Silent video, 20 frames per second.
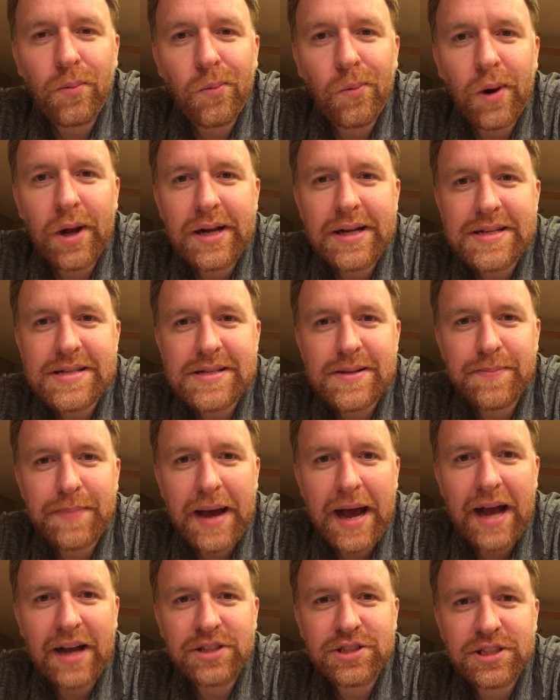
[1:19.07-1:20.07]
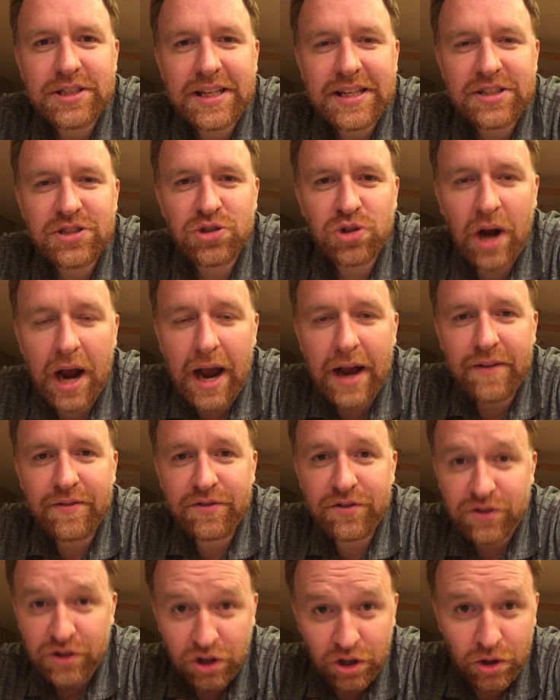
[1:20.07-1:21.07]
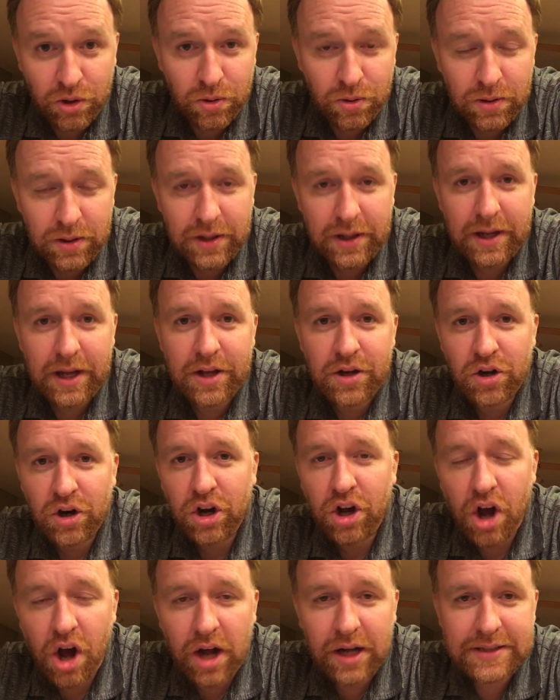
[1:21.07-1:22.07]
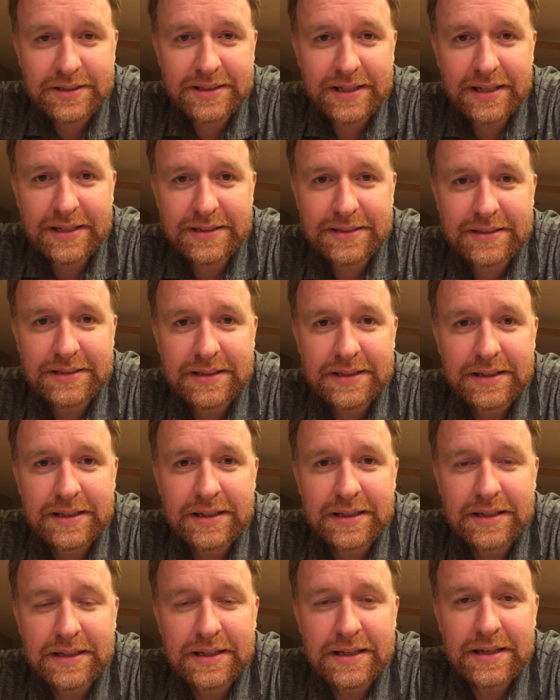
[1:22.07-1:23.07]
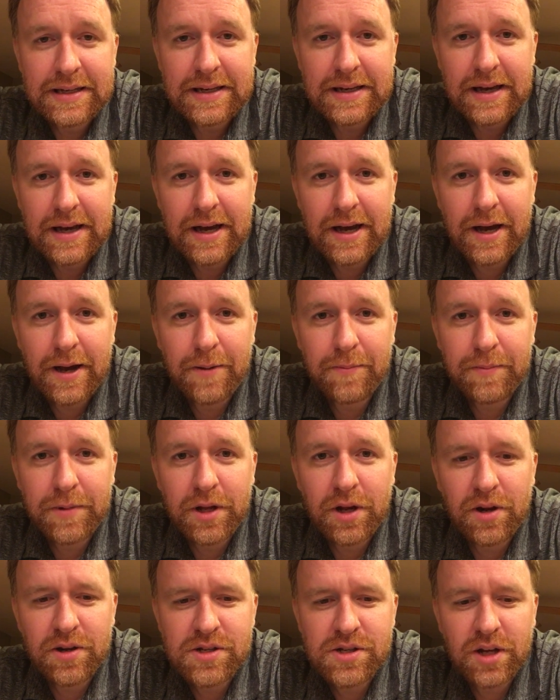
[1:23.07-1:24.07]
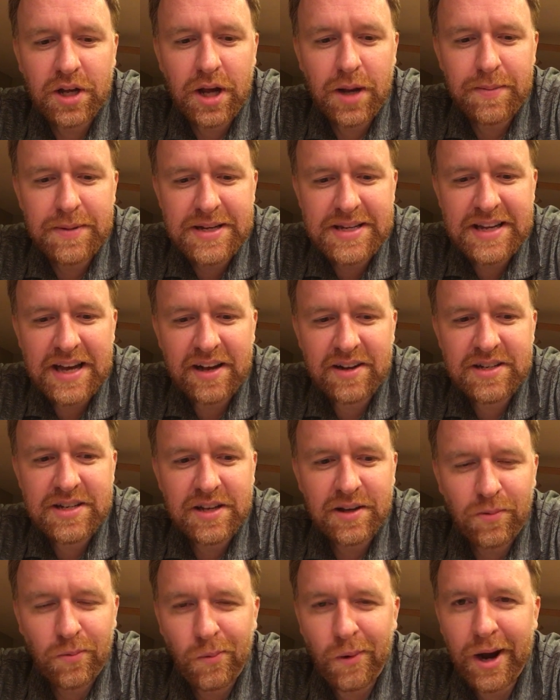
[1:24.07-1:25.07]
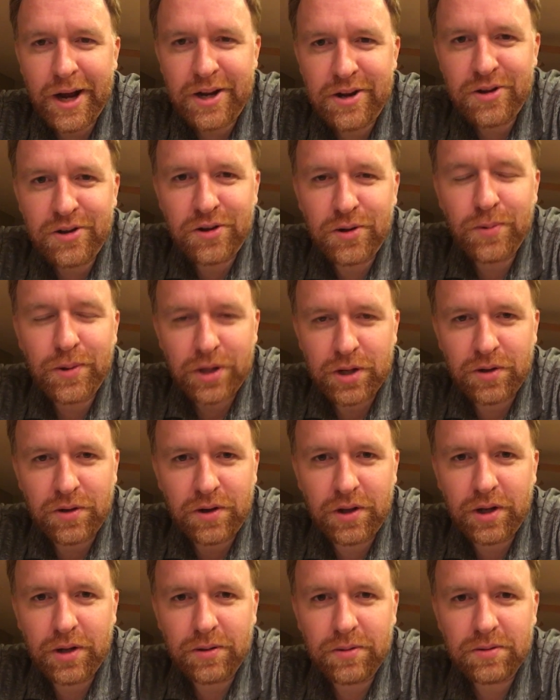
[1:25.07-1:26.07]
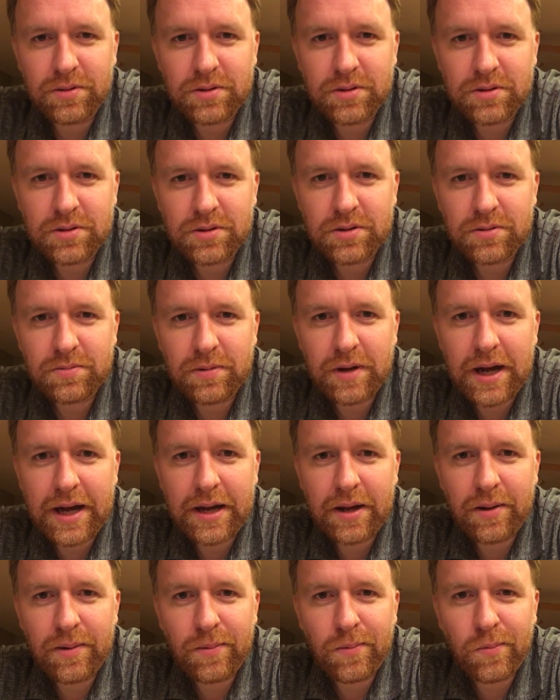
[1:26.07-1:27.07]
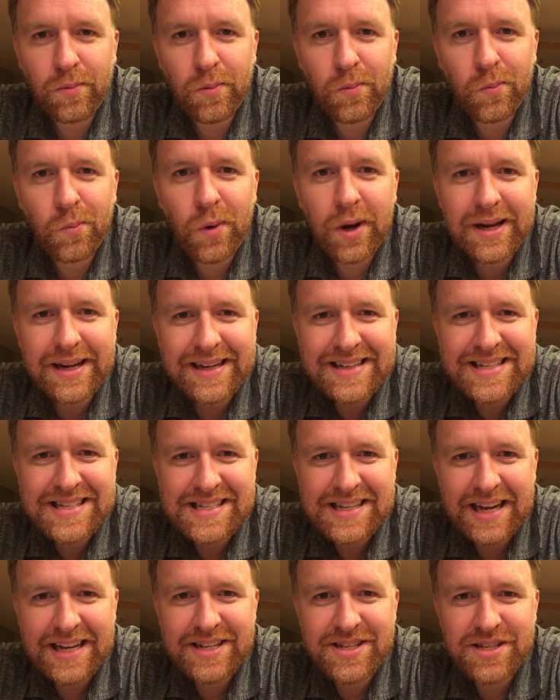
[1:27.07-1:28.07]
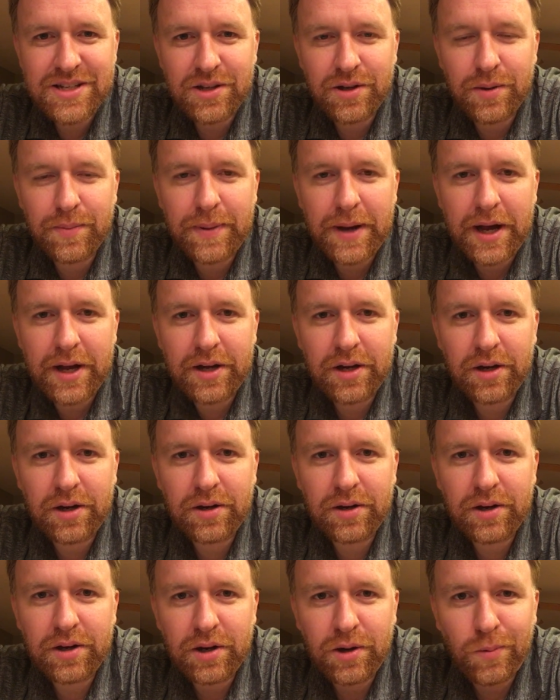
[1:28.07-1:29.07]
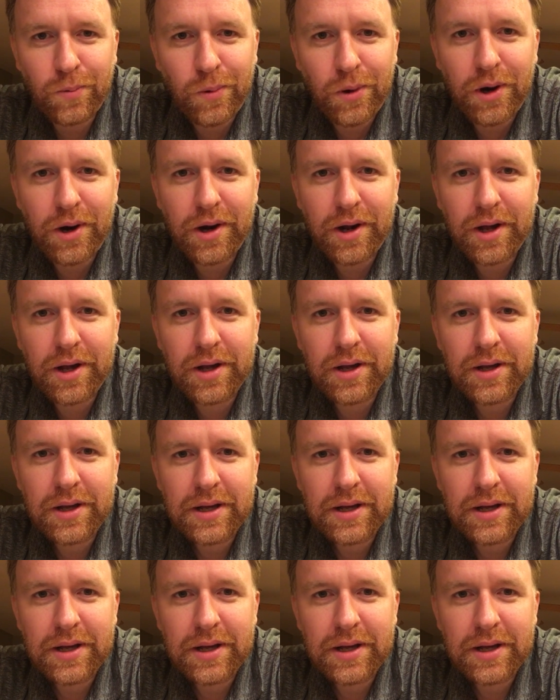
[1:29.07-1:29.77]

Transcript: What is the passion that drives you in your content? So coming down to why do you do what you do, right? What excites you about your work?